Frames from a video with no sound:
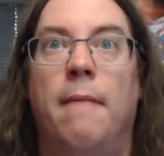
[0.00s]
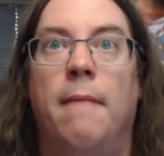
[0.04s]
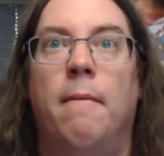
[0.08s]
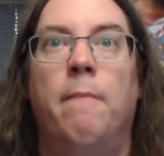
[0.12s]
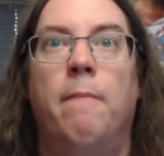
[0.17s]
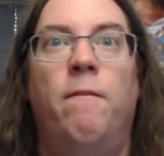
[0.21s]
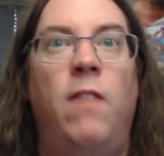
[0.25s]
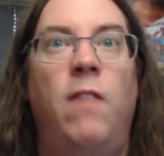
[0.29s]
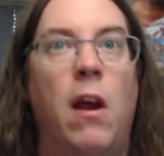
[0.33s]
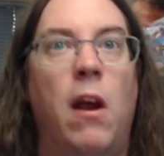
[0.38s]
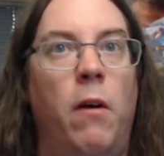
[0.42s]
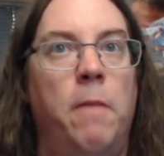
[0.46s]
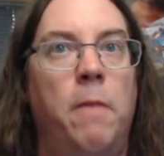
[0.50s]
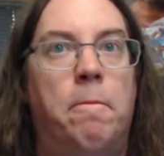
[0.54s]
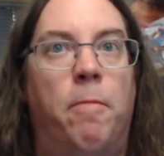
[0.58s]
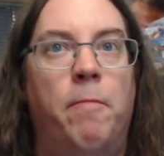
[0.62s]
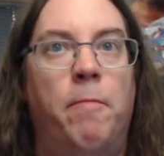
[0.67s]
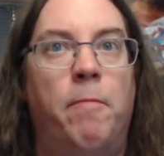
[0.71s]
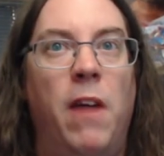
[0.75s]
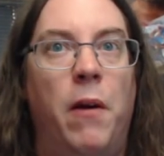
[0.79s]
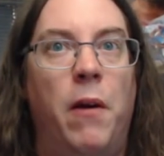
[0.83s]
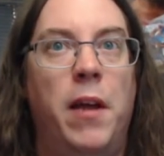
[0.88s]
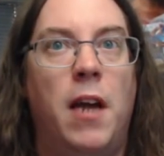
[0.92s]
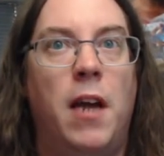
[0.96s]
Very,
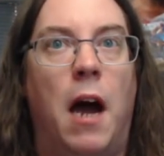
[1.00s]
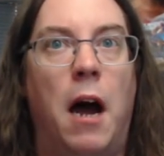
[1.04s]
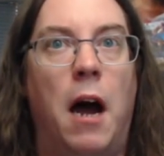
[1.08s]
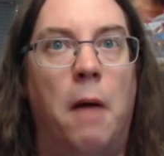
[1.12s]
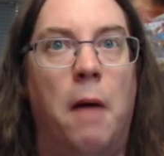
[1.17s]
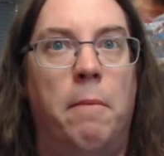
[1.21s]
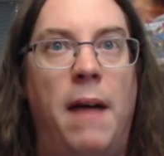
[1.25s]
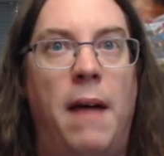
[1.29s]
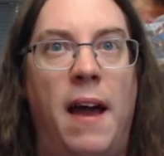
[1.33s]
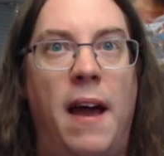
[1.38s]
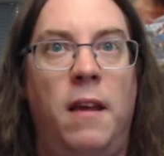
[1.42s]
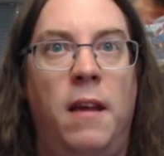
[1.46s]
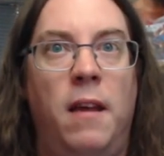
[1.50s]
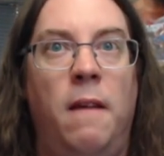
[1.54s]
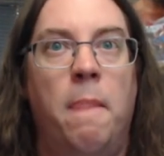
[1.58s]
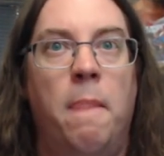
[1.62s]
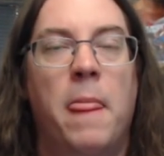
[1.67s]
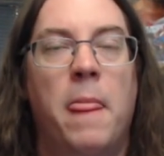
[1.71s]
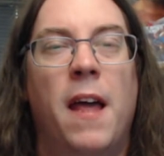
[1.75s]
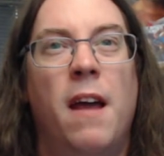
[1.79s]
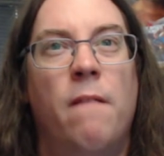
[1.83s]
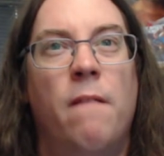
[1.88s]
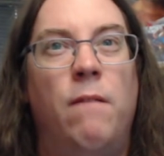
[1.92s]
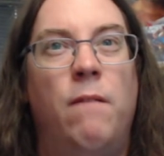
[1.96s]
very combat-y,
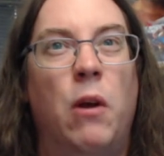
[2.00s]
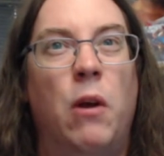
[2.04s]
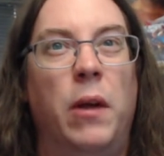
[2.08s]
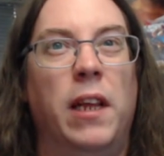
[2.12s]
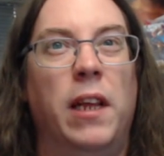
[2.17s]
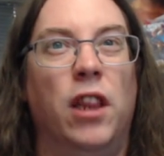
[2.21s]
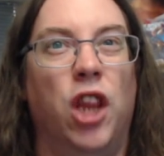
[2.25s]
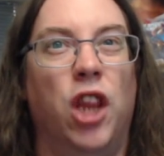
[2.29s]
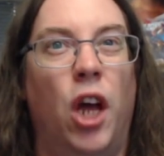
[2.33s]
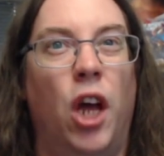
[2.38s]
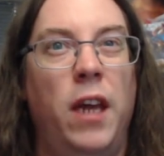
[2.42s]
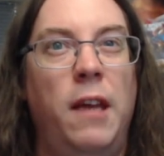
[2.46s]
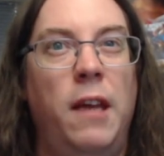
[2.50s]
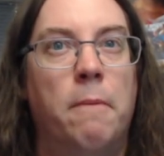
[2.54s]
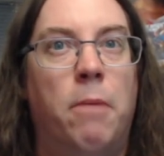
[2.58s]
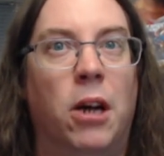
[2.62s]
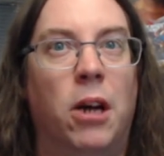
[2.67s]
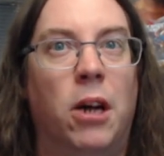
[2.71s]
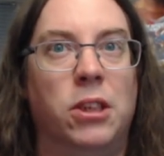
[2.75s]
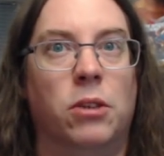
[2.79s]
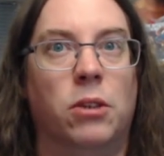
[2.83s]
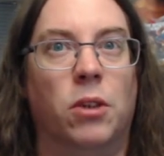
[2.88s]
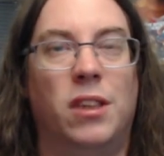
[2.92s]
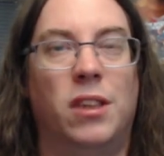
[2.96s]
very light
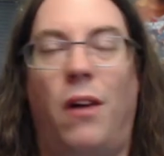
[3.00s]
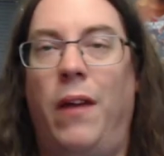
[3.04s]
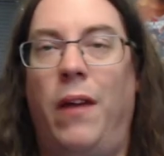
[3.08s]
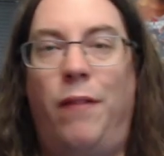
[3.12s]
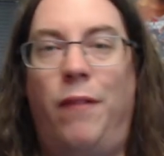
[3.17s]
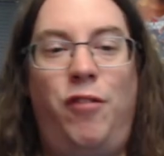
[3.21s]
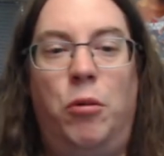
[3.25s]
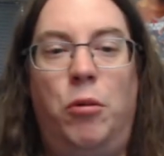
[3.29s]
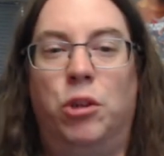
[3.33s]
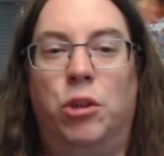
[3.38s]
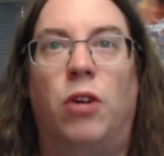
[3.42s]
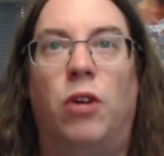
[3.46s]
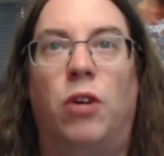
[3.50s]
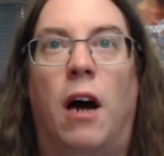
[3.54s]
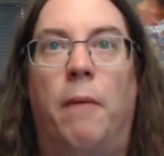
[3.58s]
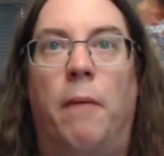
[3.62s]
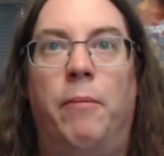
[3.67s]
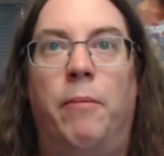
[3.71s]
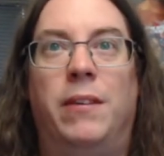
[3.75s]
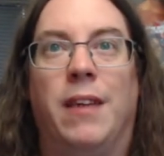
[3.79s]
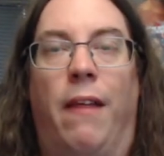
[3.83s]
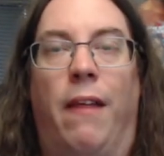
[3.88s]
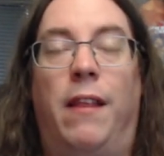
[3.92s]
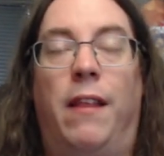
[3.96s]
puzzle, because all they have to do is drop.
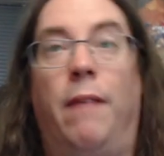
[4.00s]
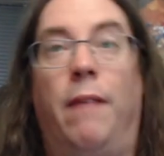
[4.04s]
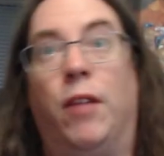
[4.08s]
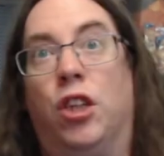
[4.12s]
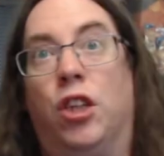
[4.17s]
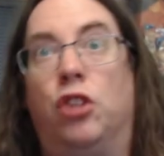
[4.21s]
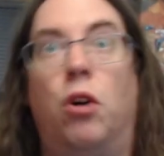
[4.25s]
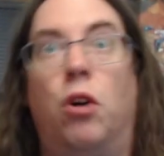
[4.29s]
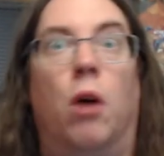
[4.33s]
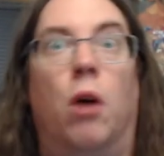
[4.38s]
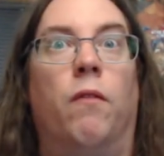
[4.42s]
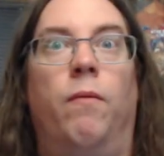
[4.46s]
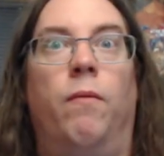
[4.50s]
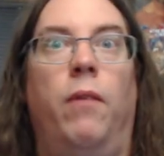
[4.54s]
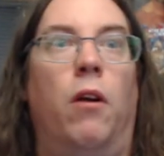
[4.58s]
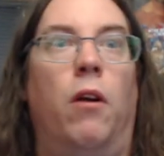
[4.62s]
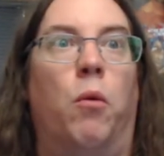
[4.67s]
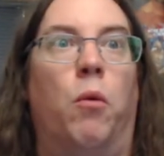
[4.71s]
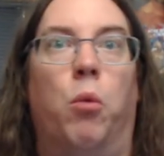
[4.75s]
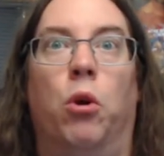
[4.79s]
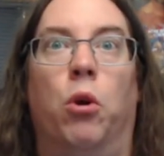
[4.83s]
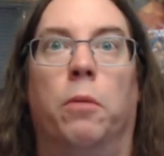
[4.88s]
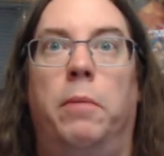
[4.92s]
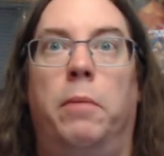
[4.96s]
It's not like they have to solve,
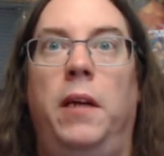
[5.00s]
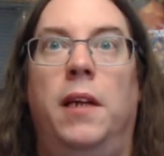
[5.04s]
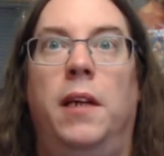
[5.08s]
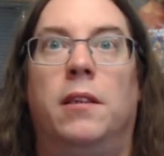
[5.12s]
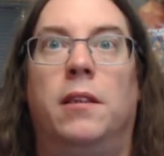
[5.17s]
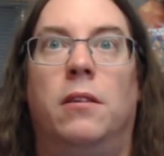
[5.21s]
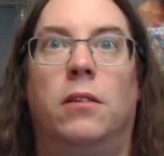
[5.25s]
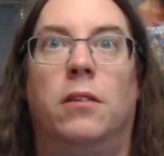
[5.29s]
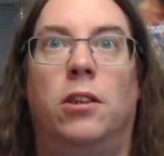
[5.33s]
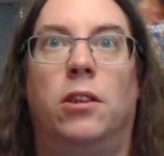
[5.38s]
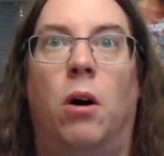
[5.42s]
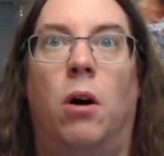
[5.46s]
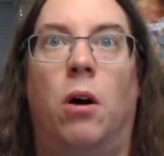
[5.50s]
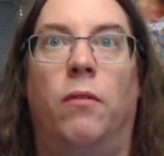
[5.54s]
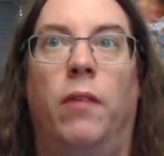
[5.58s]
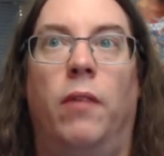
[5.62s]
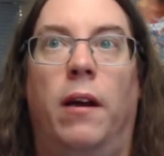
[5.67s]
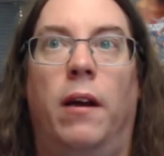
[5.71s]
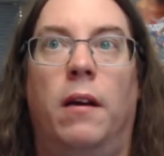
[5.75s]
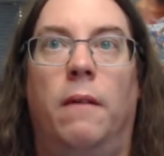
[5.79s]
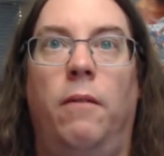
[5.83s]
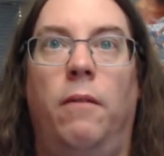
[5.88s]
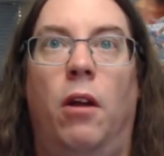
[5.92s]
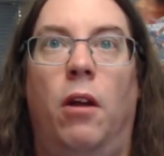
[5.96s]
world peace or solve like
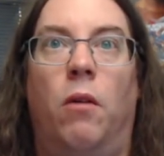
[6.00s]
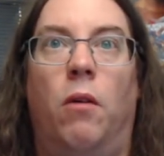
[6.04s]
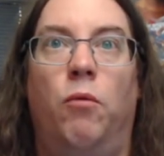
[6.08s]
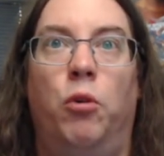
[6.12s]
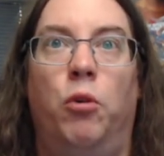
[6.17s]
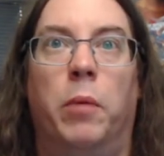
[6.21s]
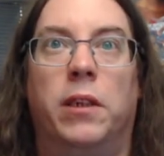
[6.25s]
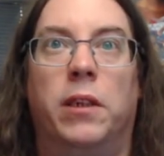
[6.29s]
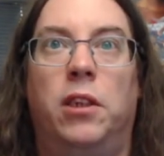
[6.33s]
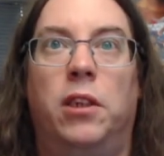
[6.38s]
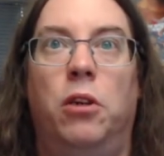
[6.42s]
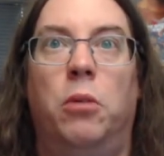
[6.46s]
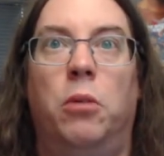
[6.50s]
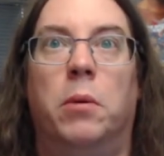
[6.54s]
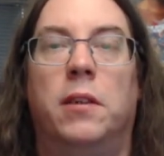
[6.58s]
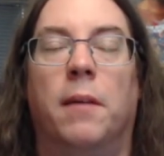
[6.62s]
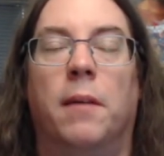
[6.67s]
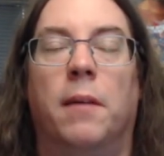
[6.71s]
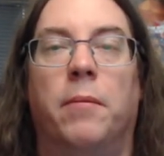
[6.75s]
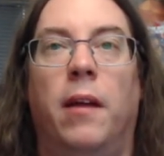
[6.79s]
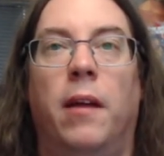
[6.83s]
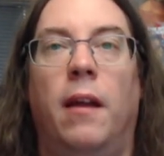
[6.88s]
a, Rubik's Cube or something.